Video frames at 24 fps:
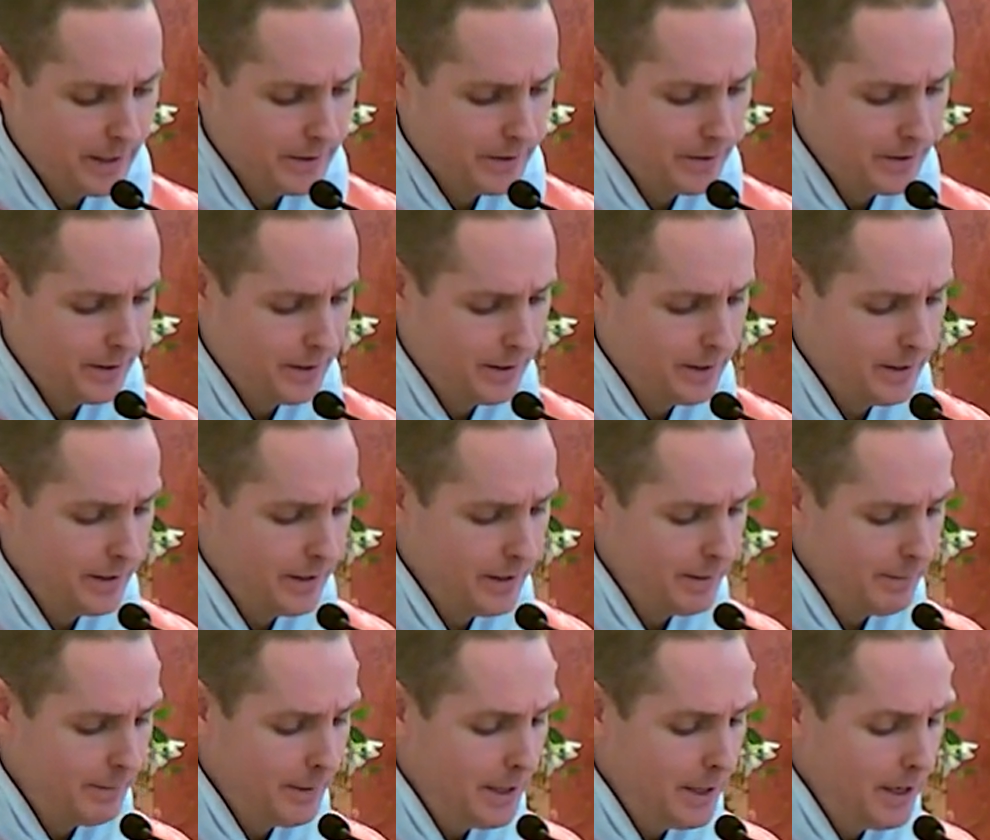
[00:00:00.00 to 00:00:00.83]

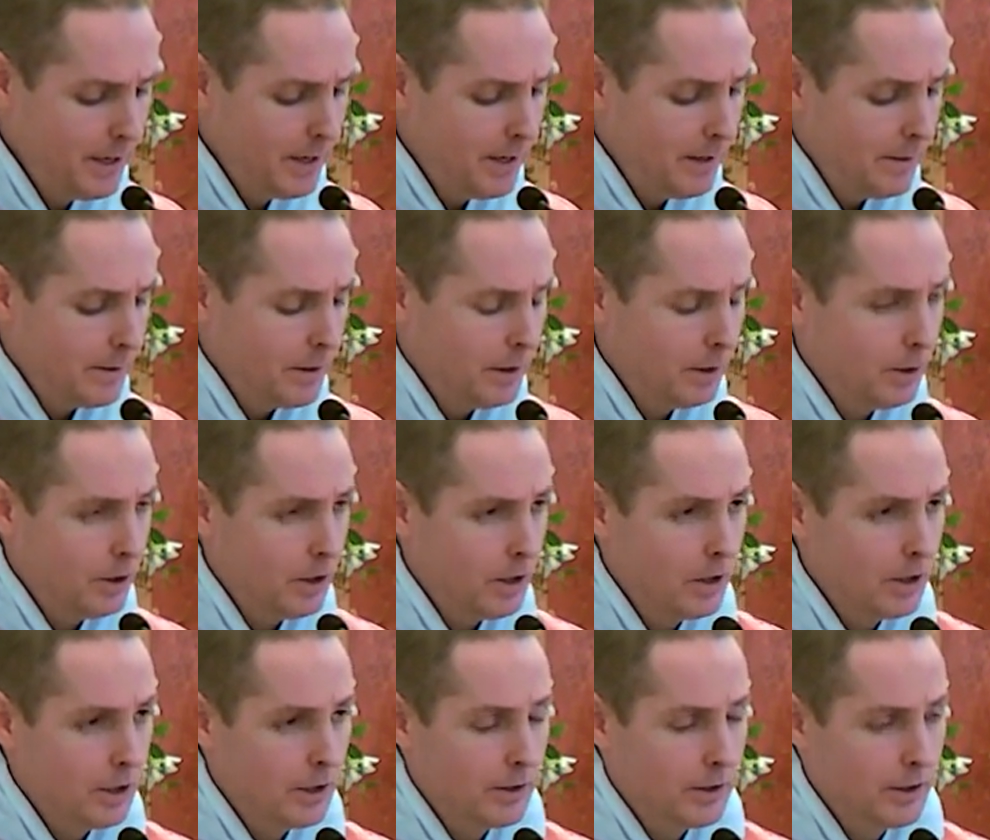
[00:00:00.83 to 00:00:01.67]
Sunday, the
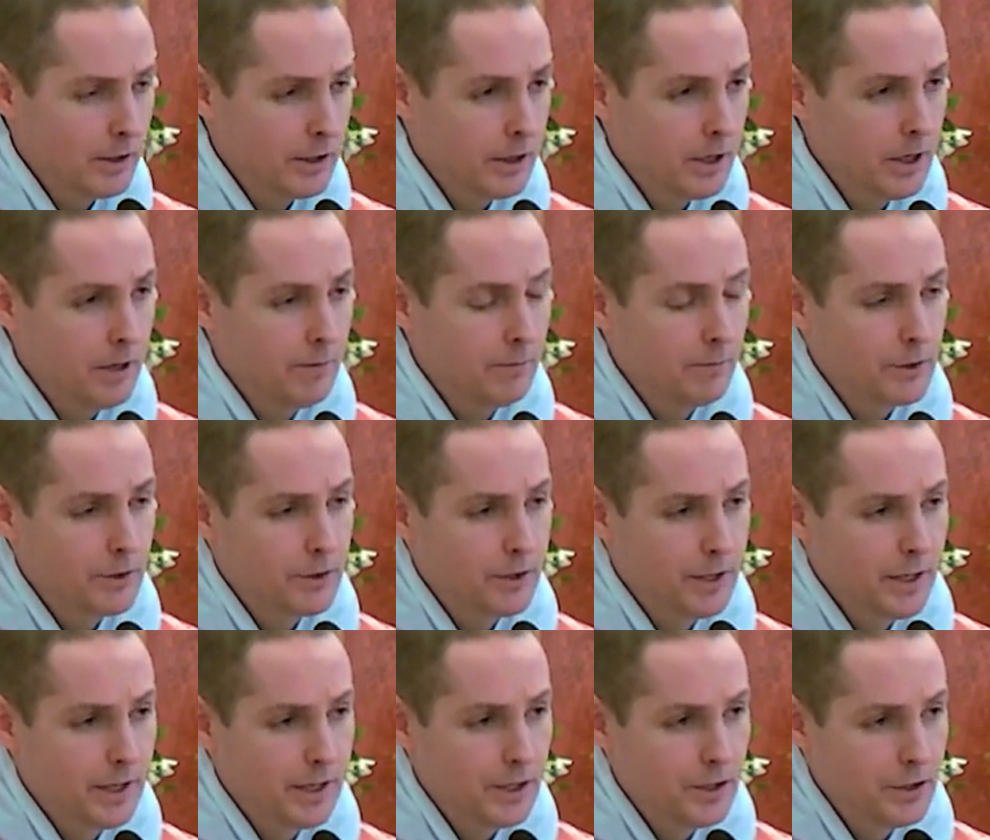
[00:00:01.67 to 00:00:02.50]
longer the
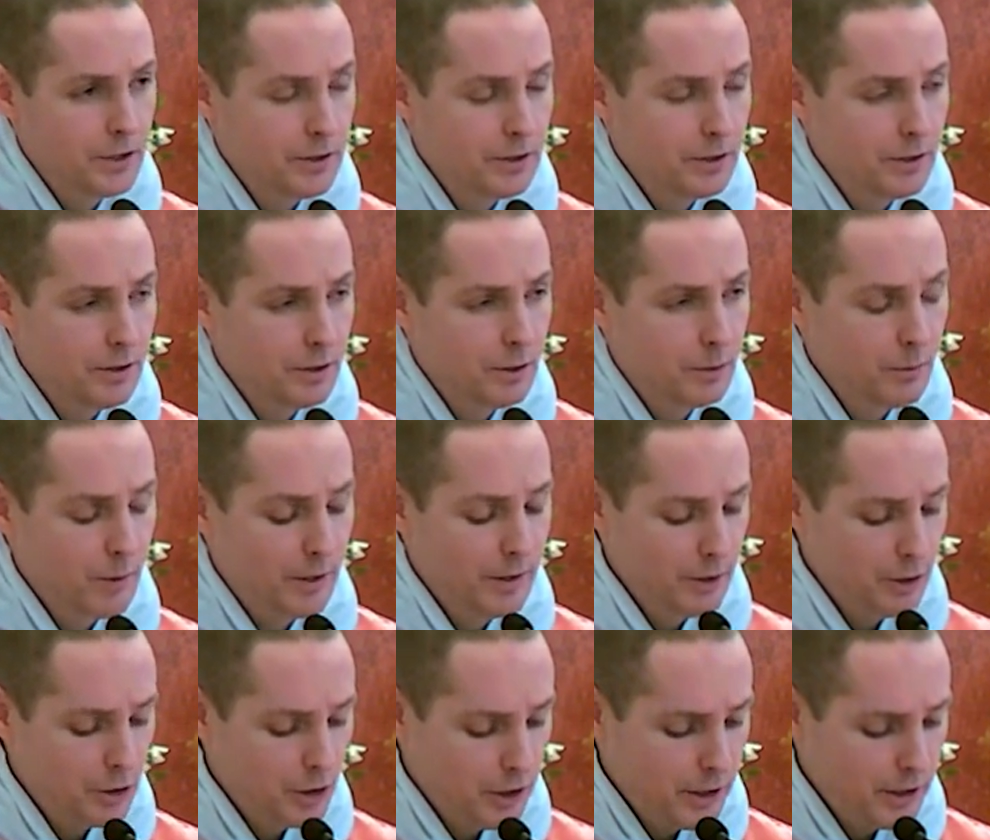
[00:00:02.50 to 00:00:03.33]
conversation
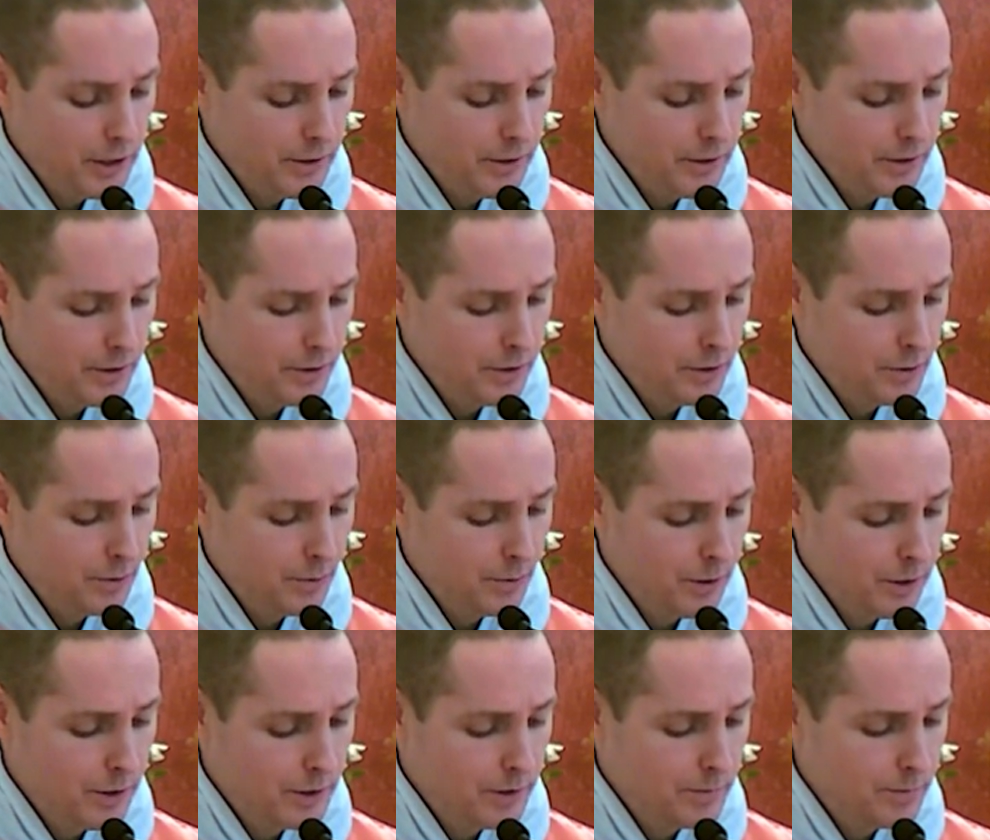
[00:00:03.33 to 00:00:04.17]
with Jesus
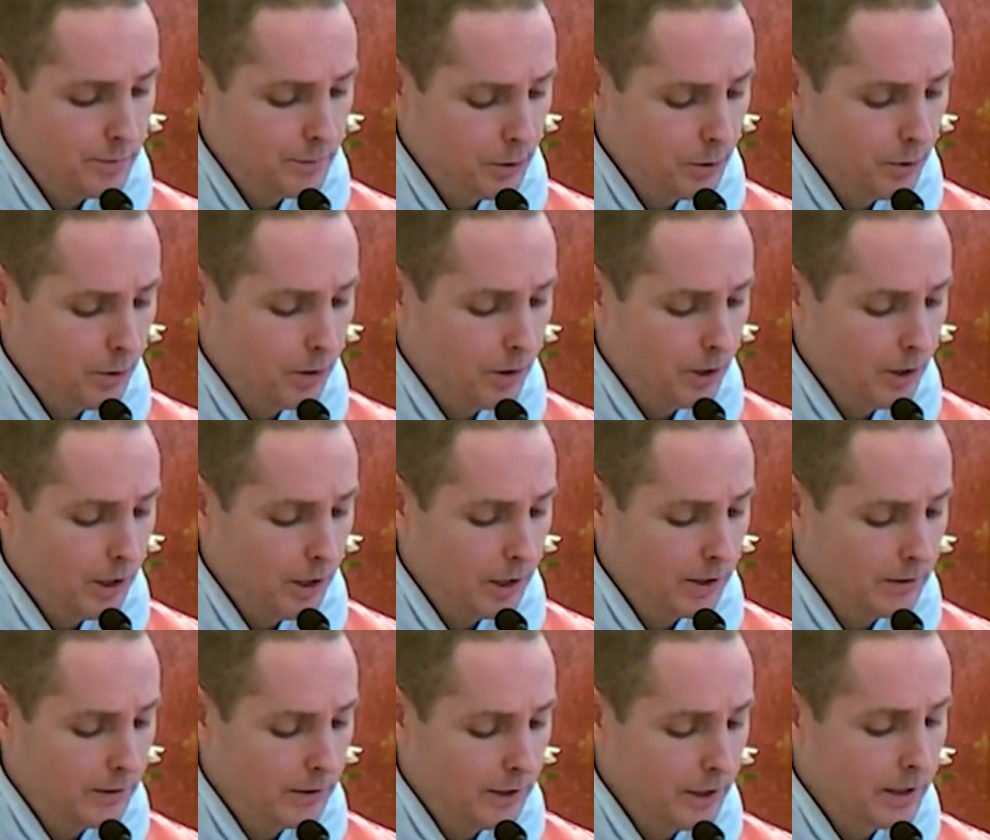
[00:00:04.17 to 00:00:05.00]
was
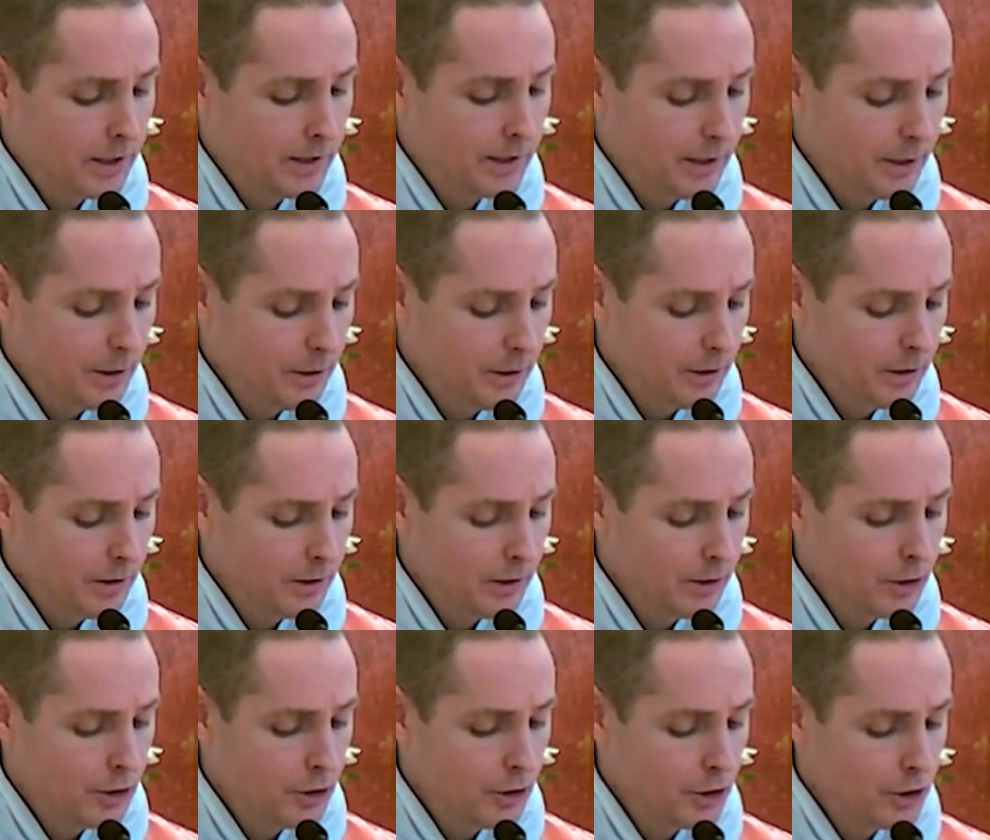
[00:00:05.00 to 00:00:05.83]
prolonged, the clearer
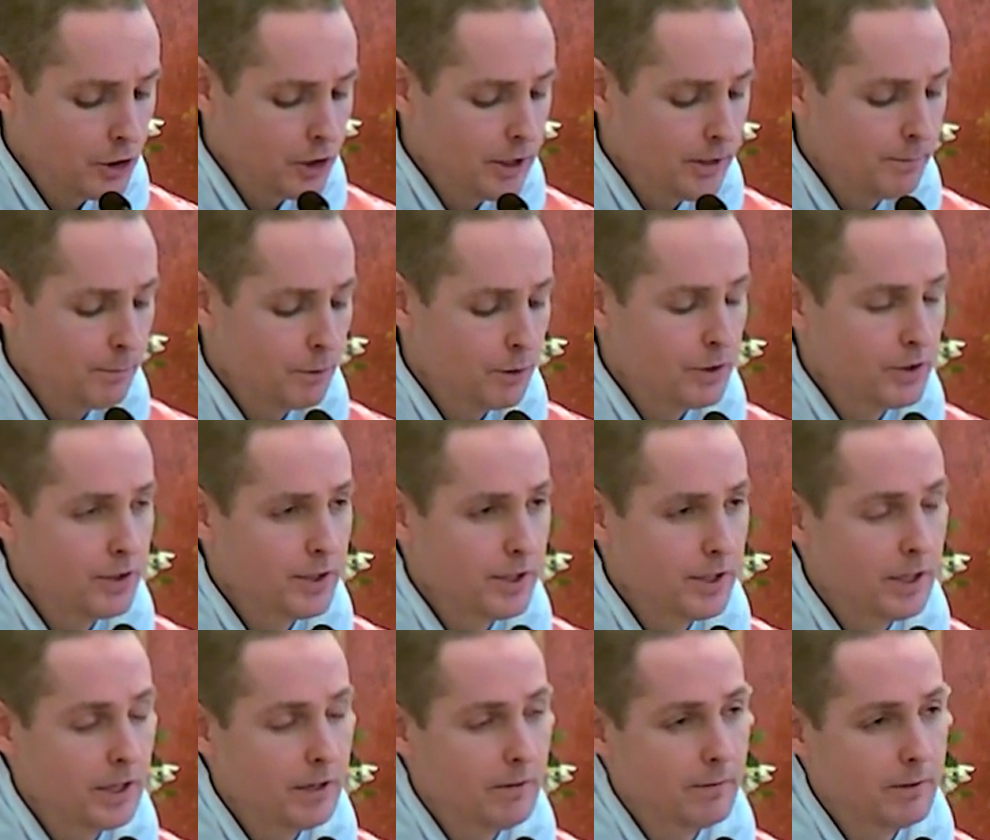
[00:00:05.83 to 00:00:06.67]
she
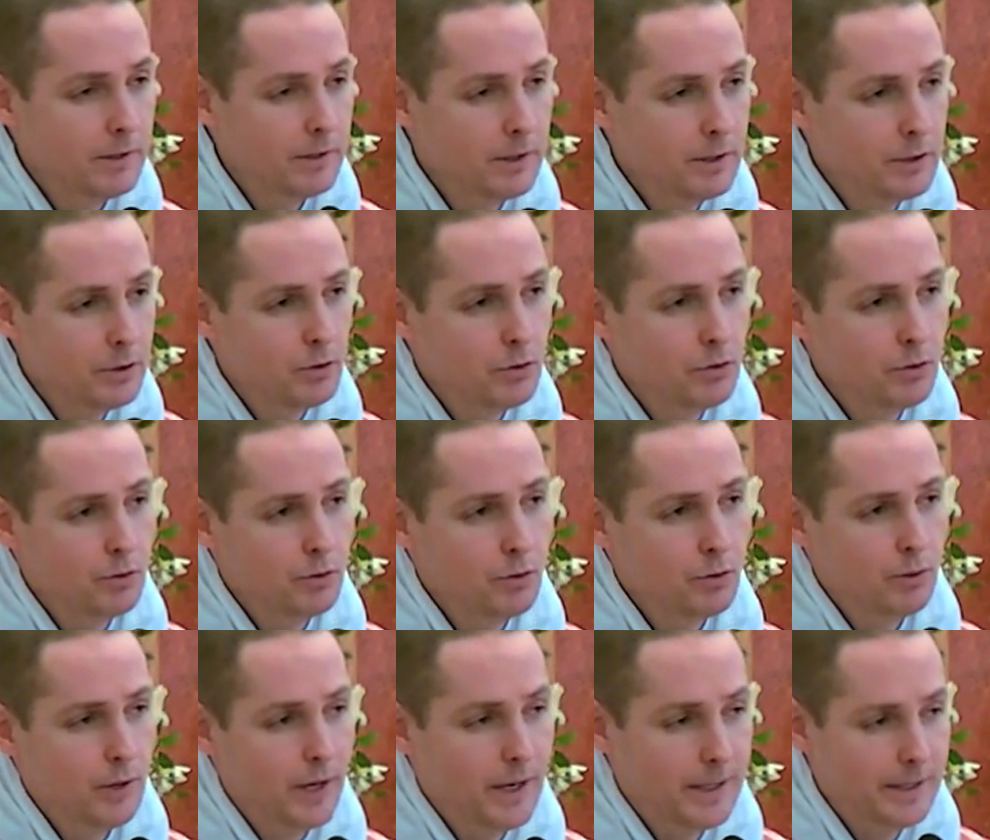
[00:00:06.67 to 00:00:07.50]
perceived his
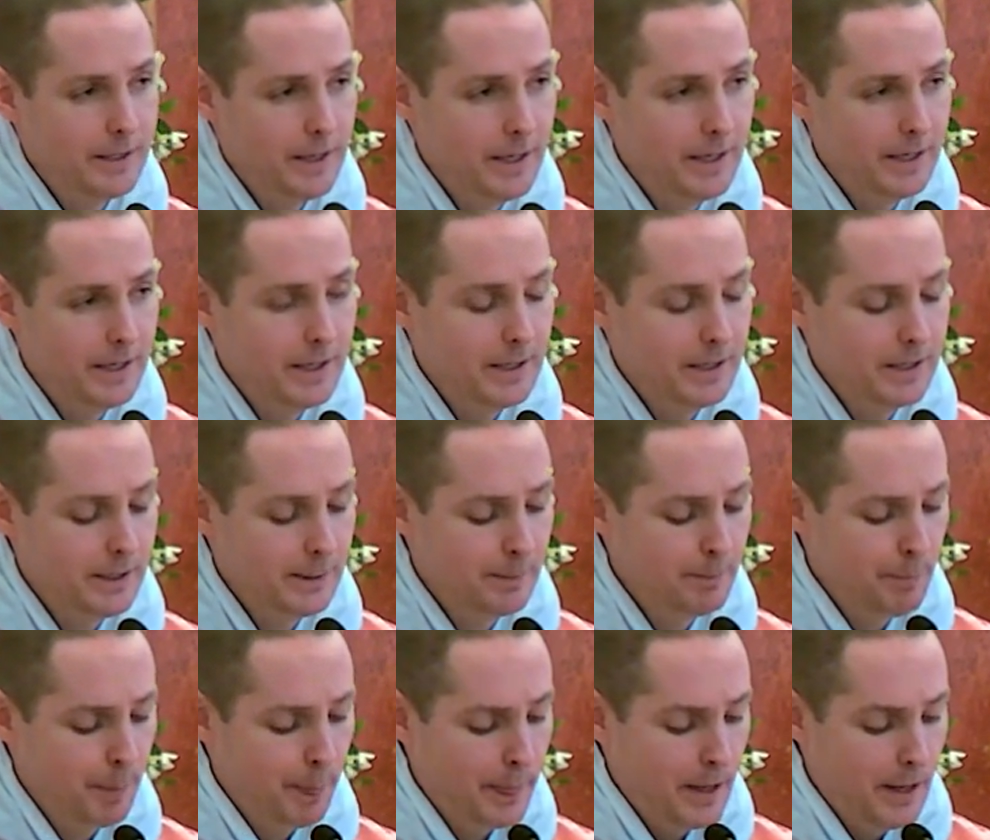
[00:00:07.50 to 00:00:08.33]
true identity.
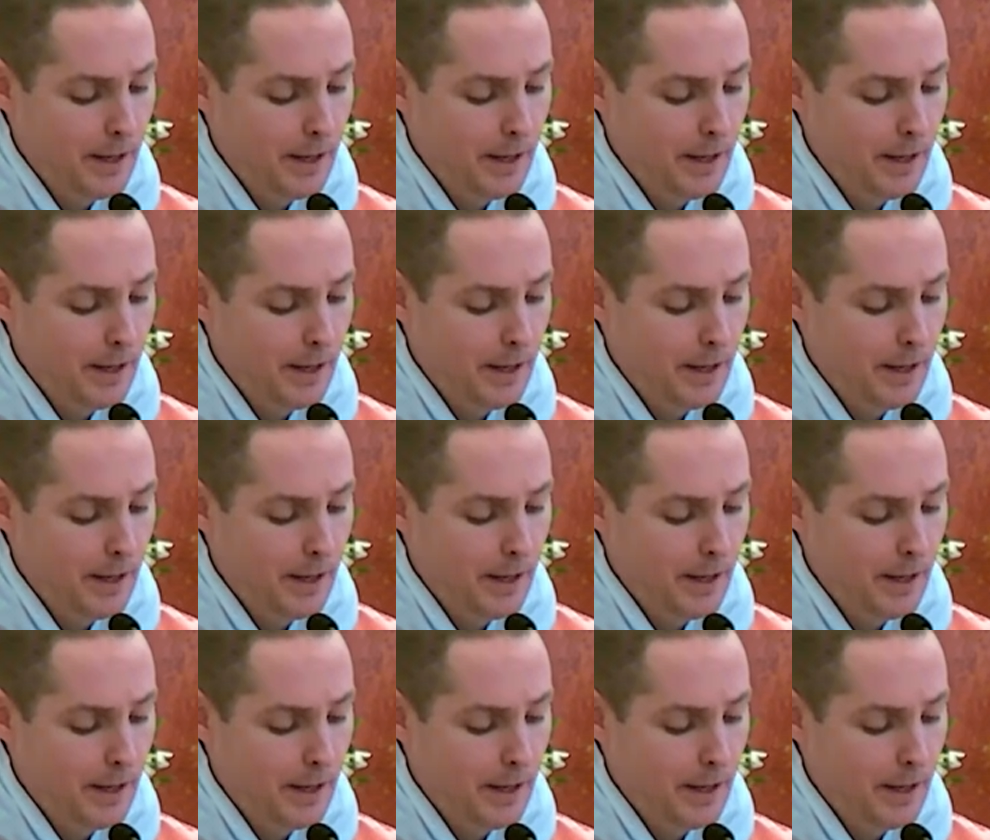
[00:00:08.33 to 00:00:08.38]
